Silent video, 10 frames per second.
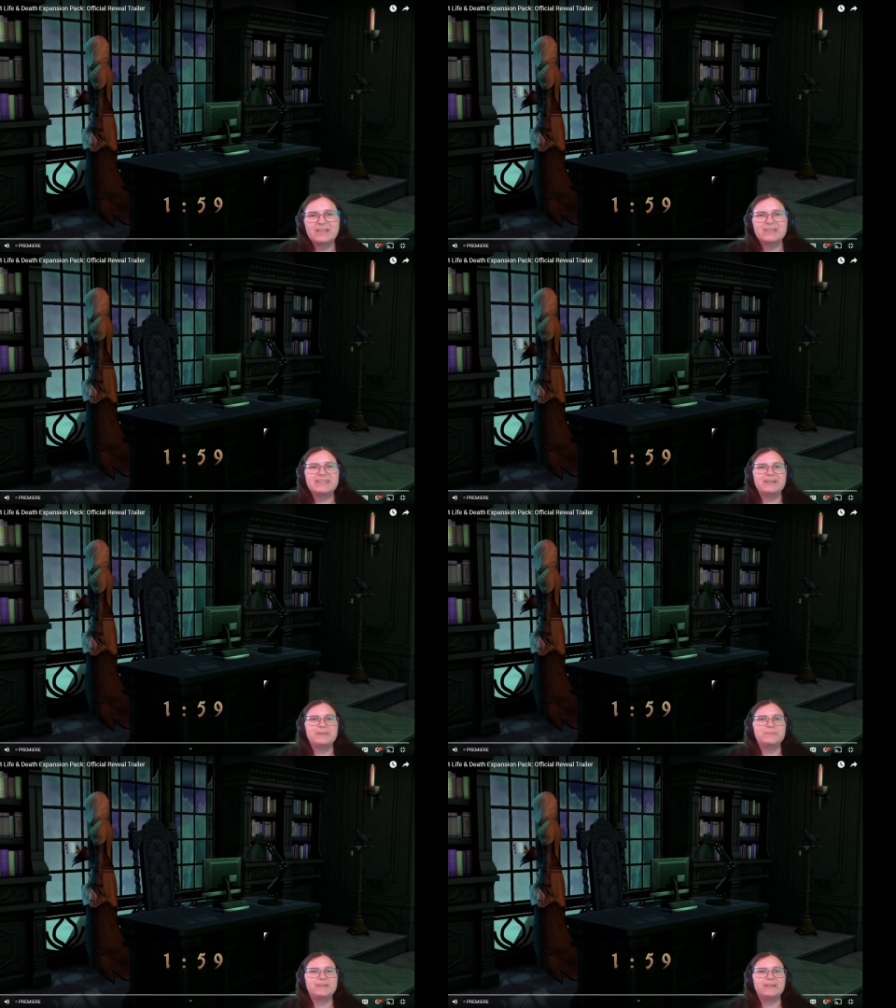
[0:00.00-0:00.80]
set
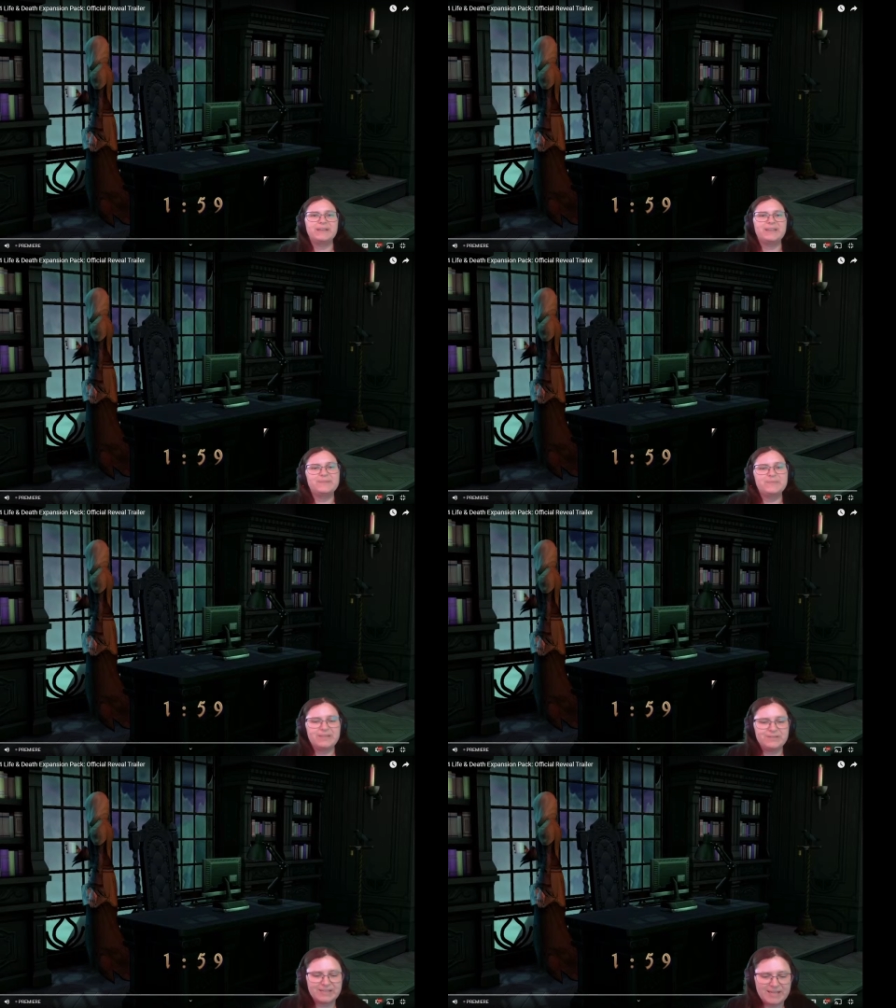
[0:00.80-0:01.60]
up uh,
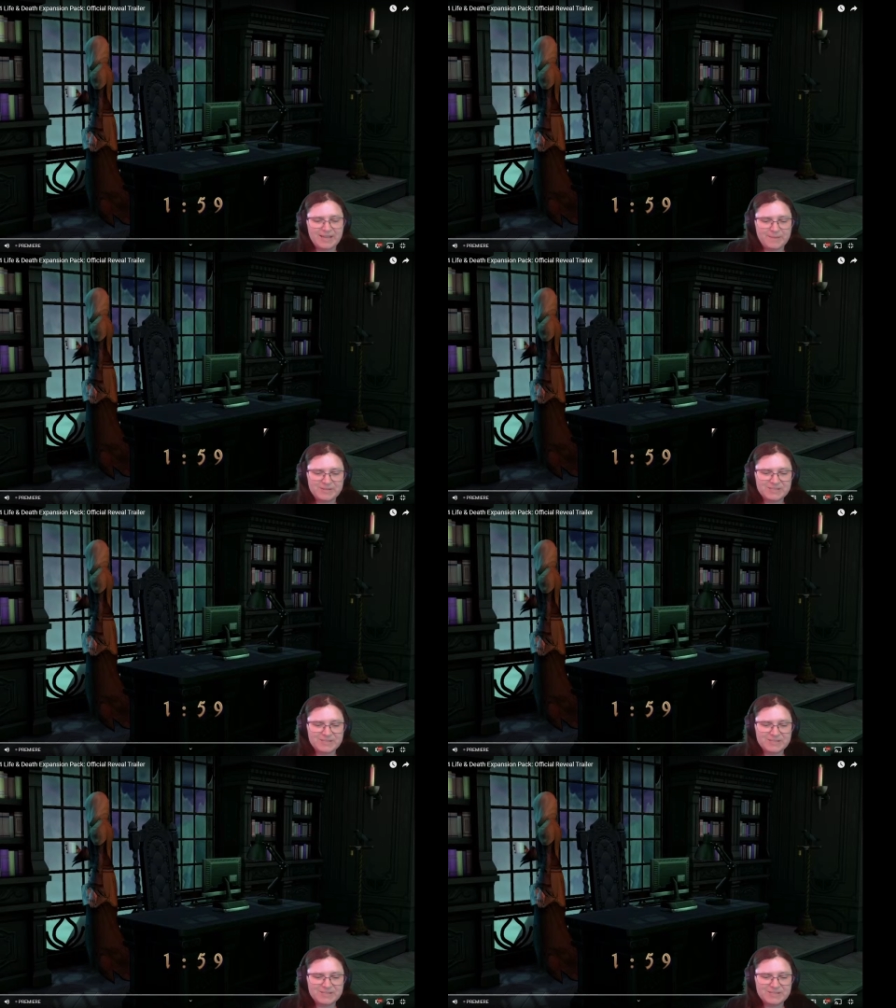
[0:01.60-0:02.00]
using a camera.